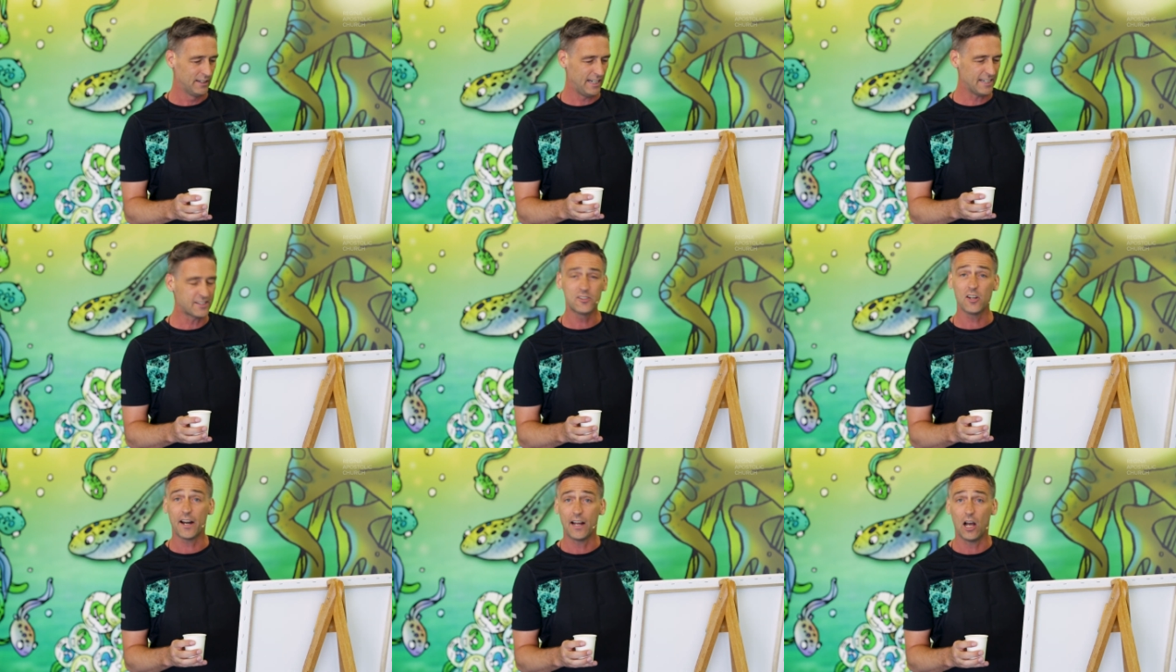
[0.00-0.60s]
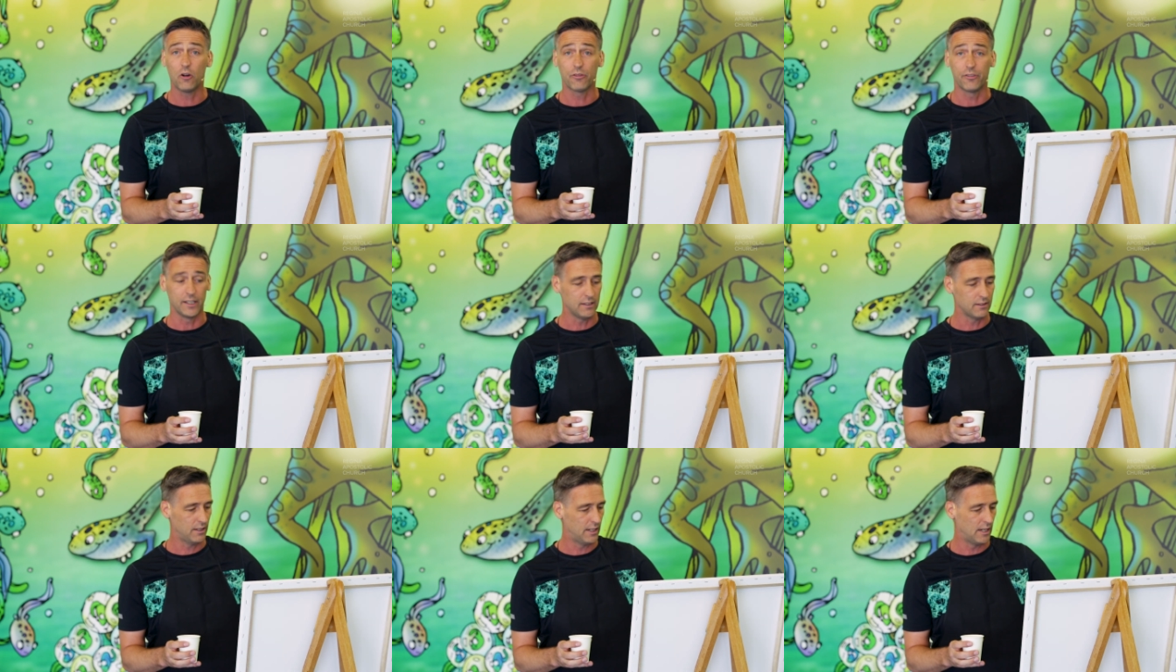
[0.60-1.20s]
It's not
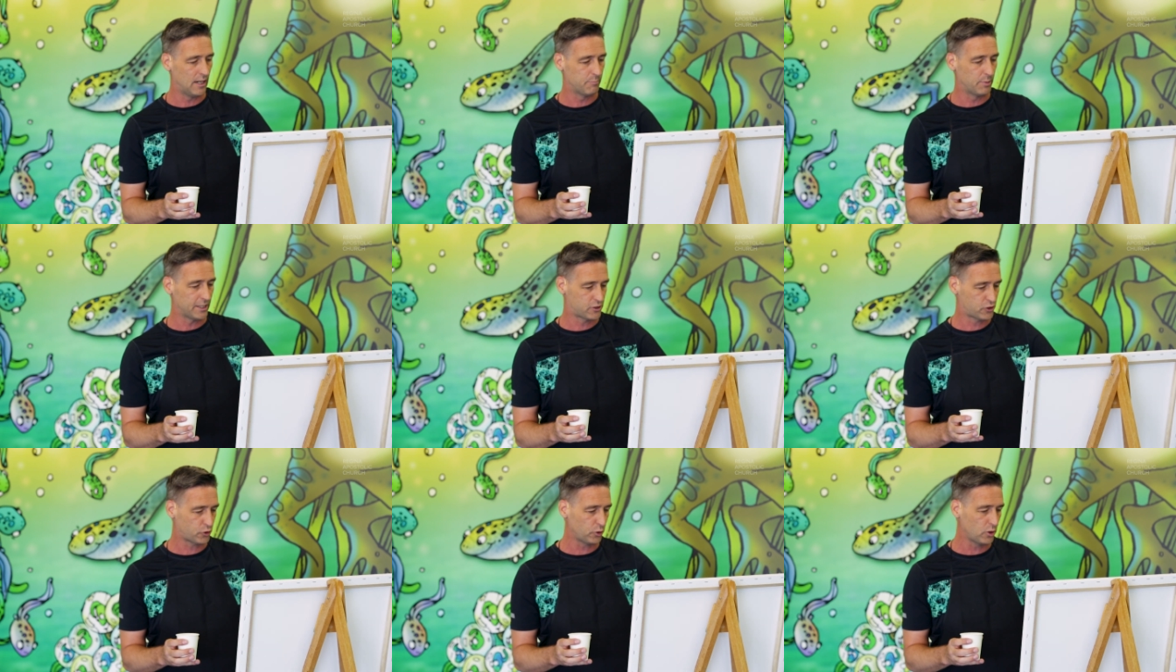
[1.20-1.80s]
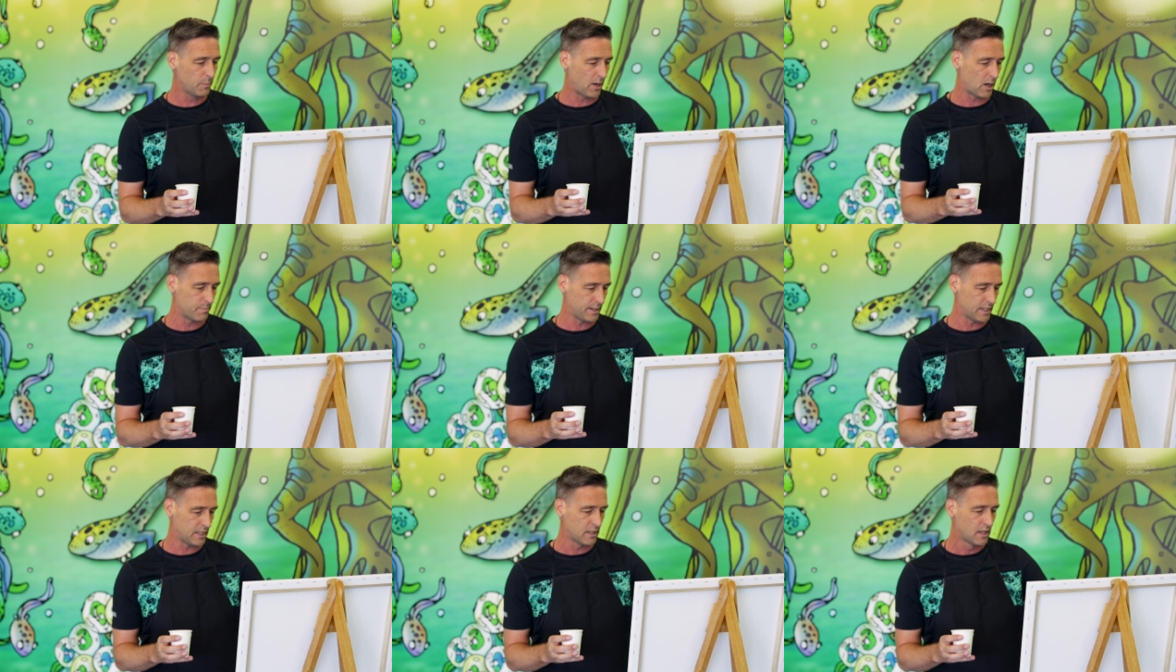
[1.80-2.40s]
healthy, uh, but it's true about
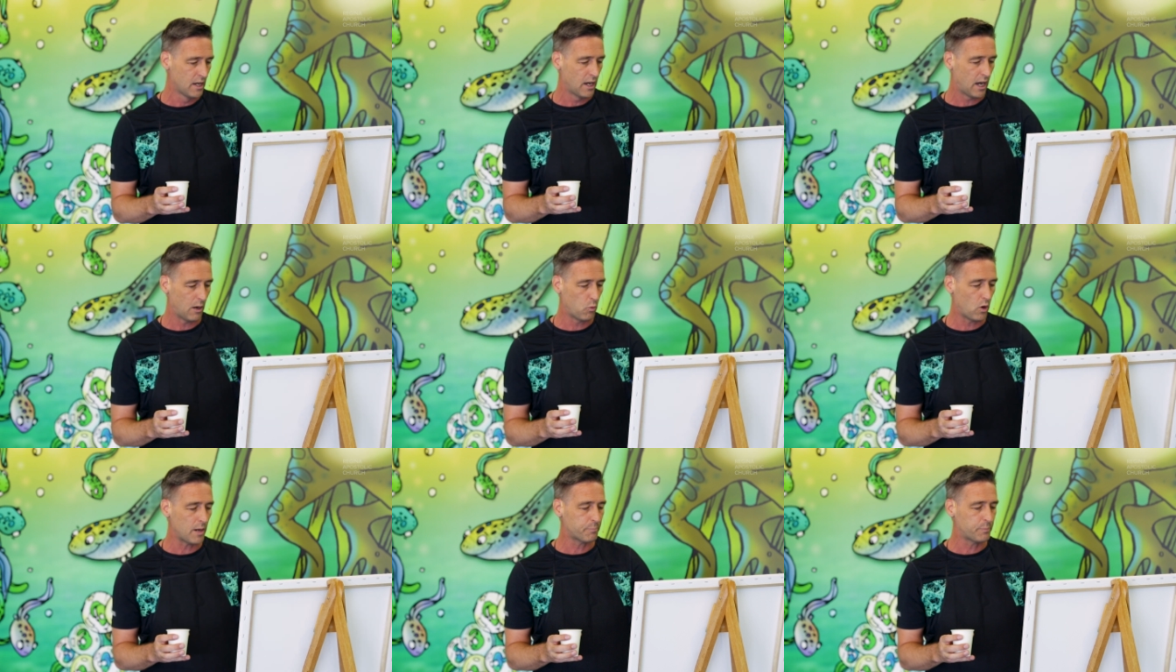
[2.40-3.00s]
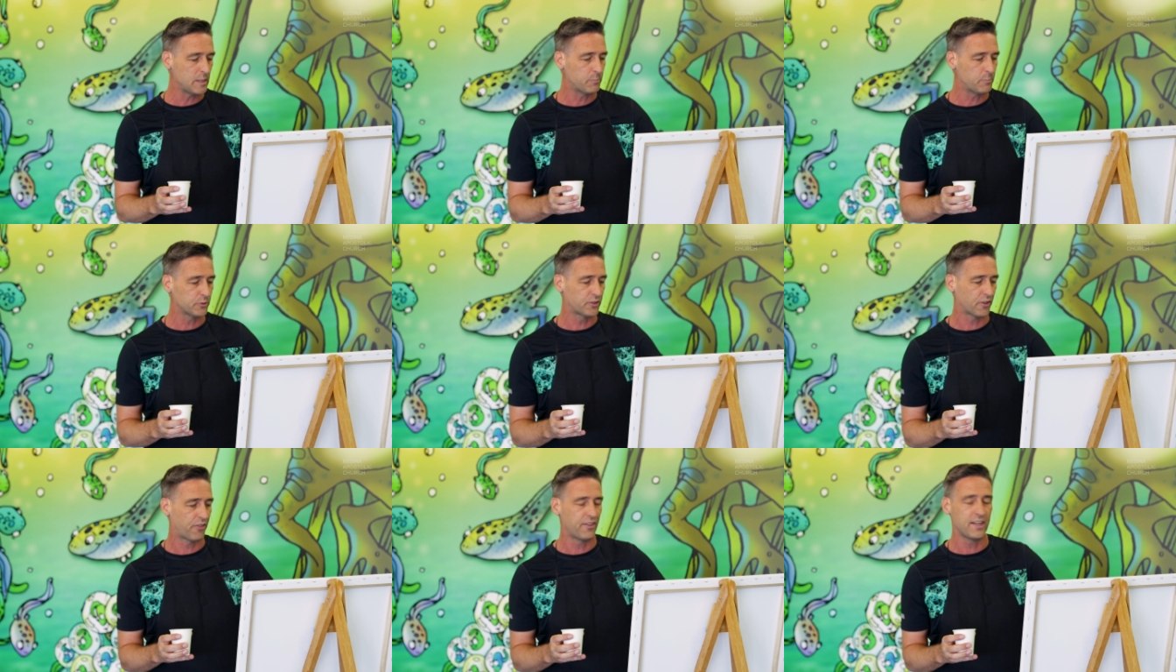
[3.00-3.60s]
me. I want people
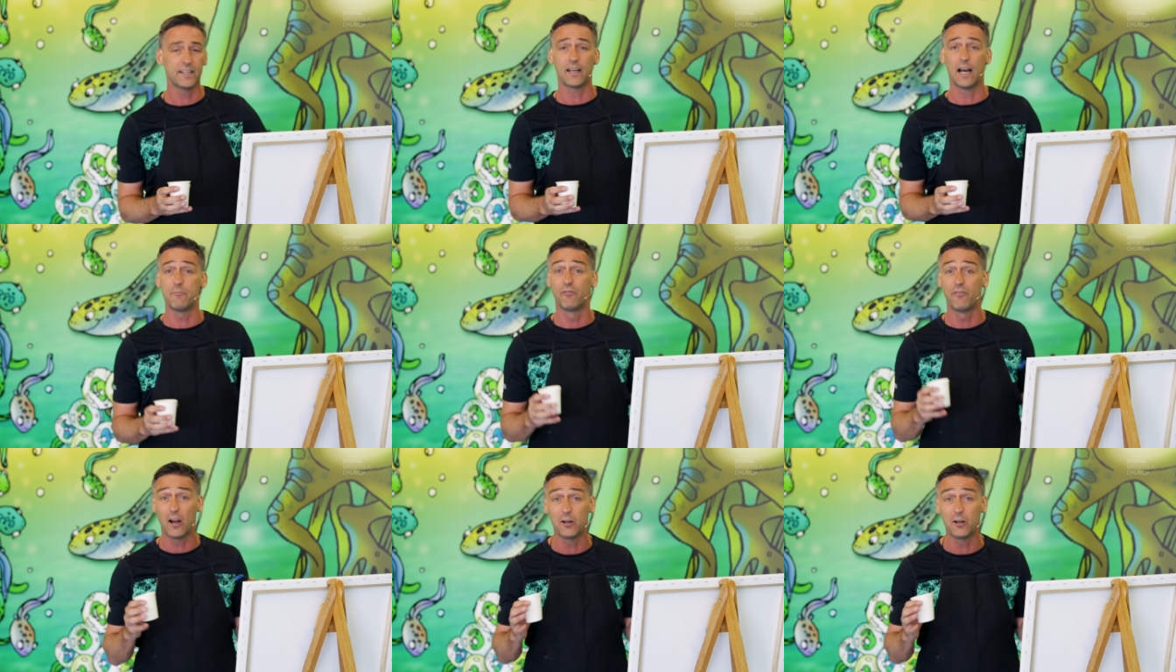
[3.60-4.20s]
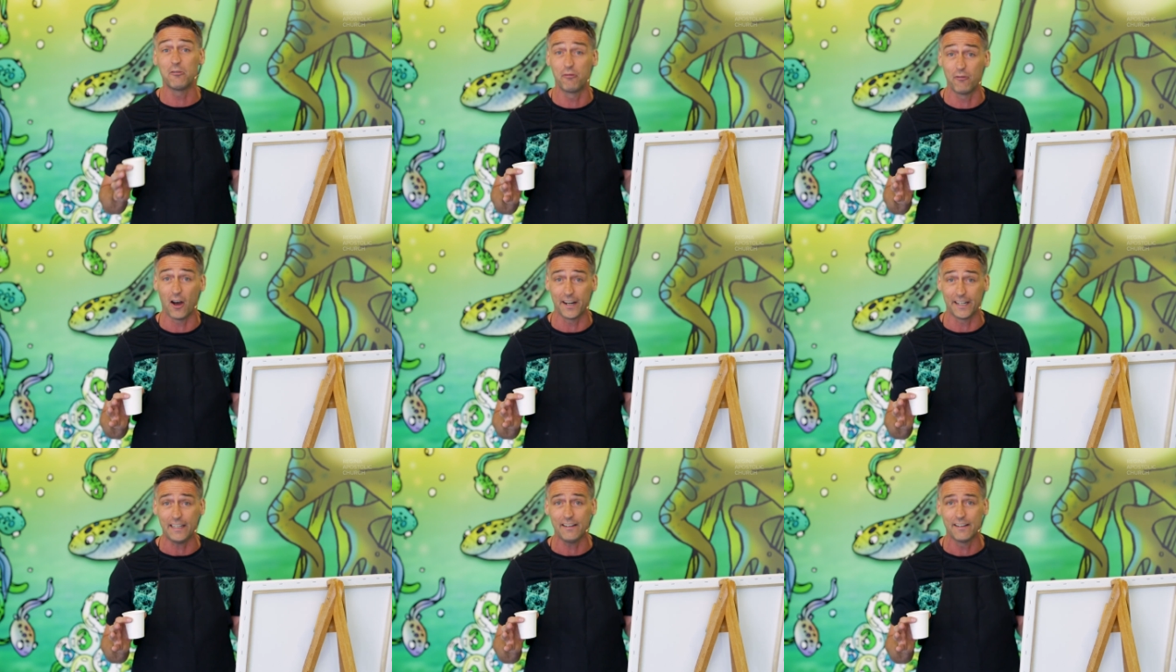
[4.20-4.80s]
to think I'm very
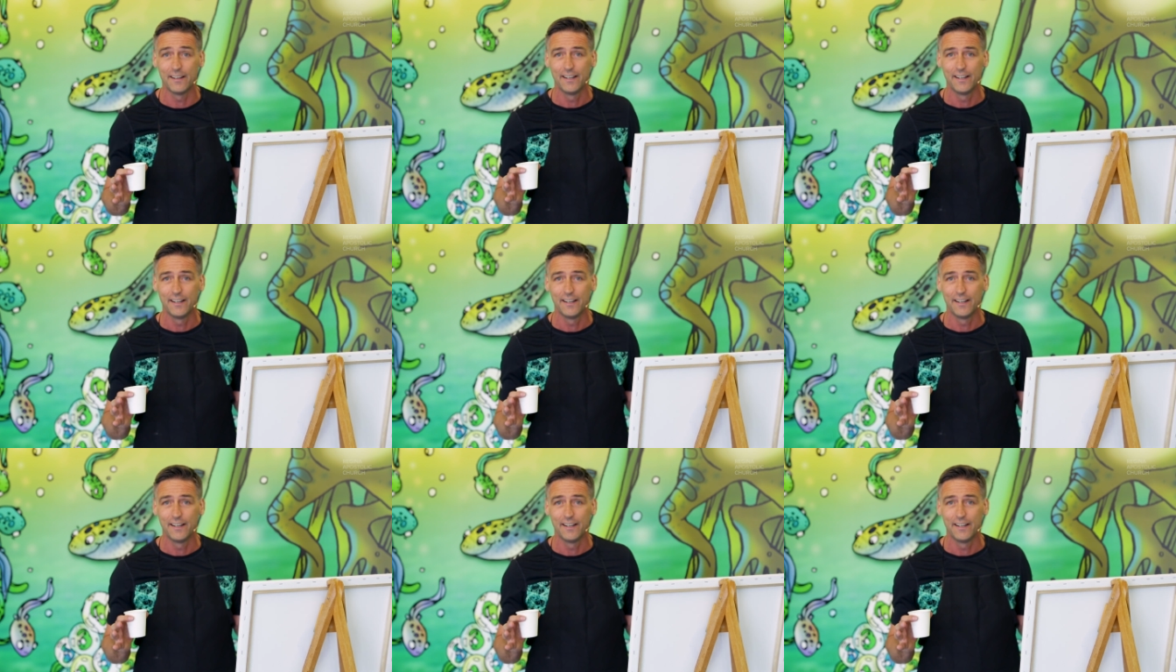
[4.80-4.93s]
funny